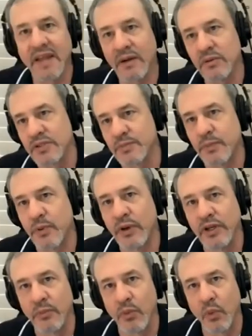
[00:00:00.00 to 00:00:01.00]
was
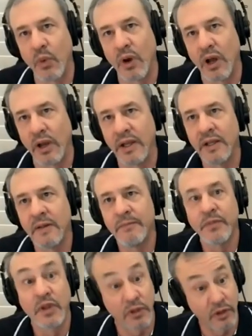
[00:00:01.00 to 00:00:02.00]
point number one.
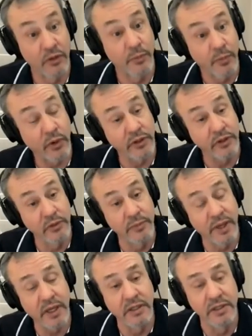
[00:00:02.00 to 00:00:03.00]
And then the point you
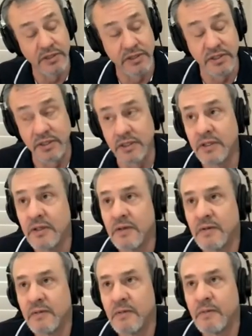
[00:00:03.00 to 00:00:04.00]
made is that
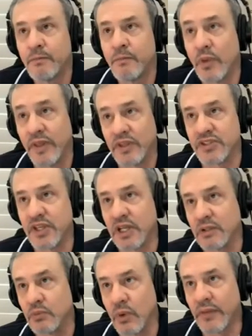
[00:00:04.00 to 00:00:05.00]
when they
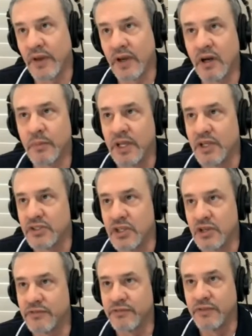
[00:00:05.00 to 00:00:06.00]
said run the company as
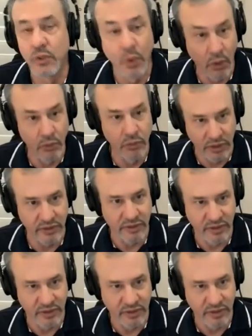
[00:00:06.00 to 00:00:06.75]
if you owned it,